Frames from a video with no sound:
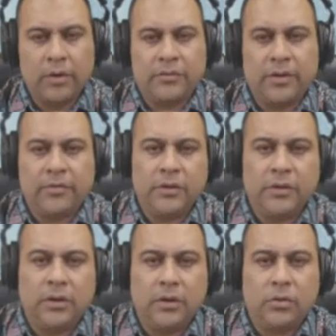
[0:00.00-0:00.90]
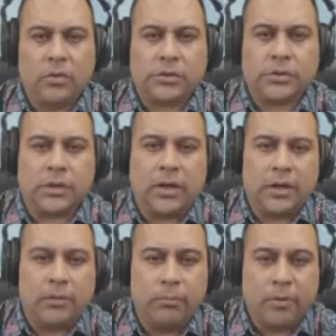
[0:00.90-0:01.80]
We have definitely lost
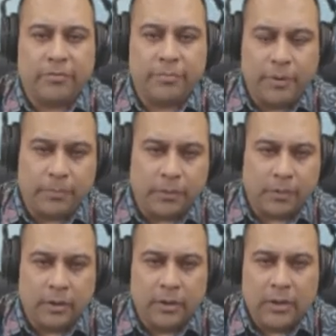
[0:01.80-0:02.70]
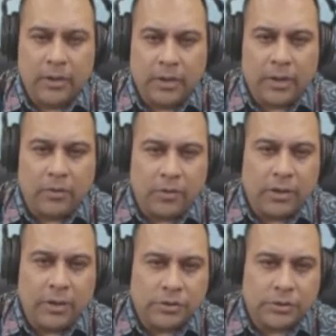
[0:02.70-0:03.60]
a number of people in
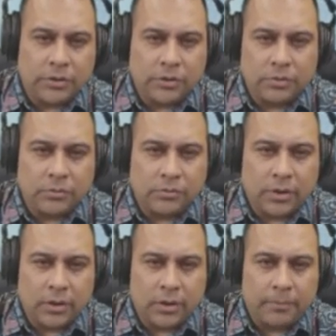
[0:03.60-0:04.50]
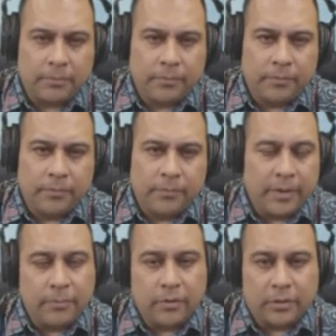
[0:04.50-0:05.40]
relation to
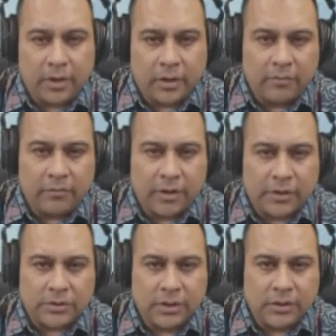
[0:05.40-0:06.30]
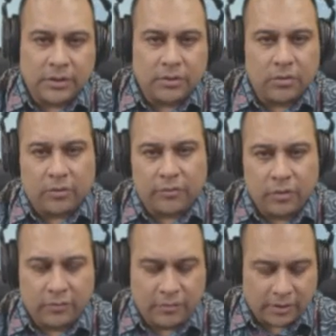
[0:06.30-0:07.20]
them not getting vaccinated, not
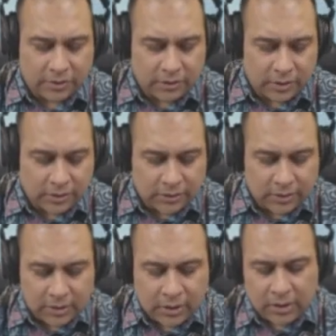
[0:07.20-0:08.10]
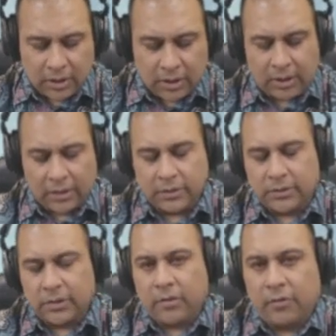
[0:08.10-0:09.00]
fully vaccinated,
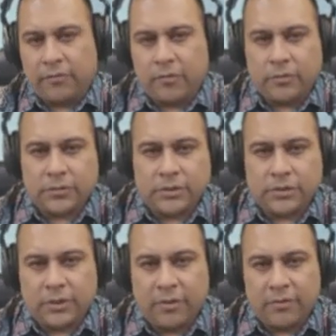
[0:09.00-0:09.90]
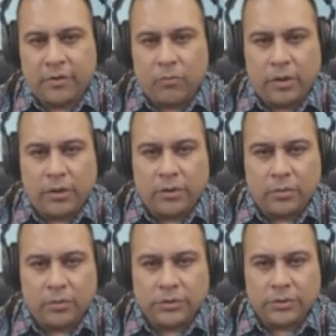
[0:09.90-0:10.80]
and of course just having one
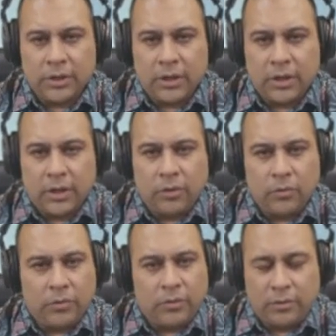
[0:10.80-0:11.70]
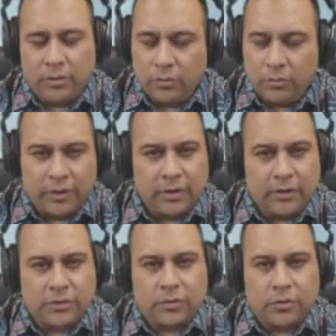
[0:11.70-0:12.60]
dose. You've
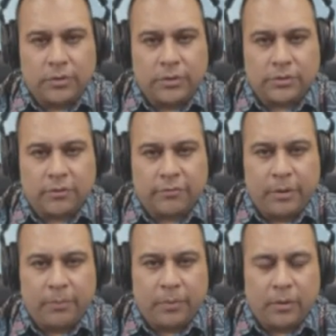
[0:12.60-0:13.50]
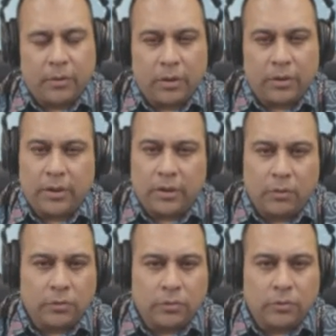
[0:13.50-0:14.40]
heard stories of people, what they
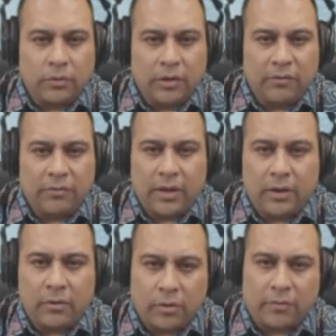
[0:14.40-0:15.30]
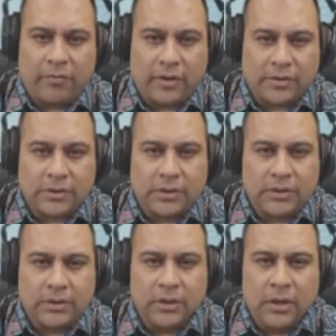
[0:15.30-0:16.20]
go through if they are not
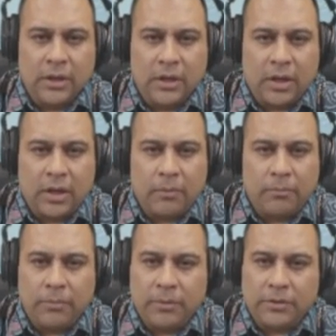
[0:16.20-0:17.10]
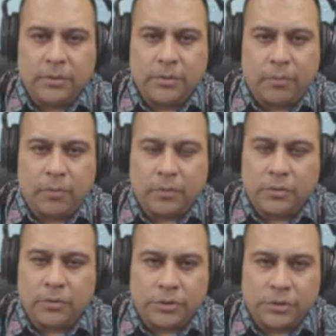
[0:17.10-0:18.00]
vaccinated. Maybe it's
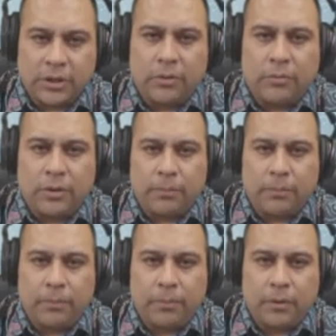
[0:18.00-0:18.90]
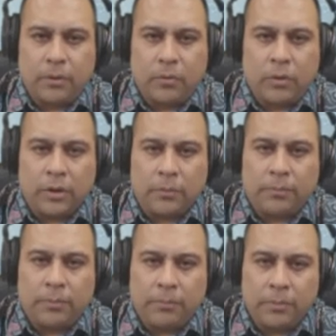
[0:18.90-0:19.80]
important to share with the people
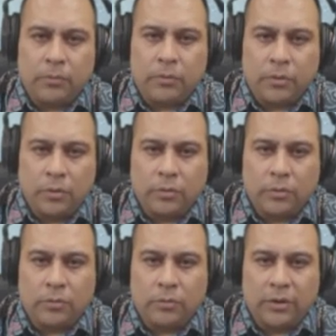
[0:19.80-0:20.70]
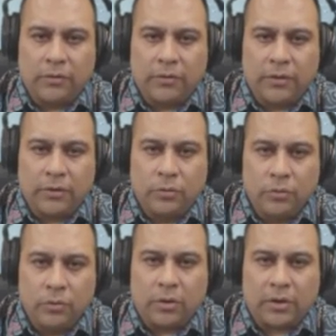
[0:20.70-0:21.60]
what people would go through if they
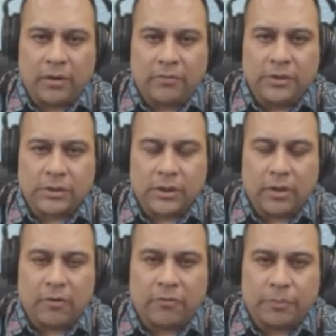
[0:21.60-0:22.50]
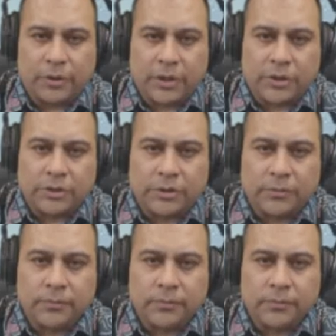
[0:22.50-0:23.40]
do not have this layer of protection.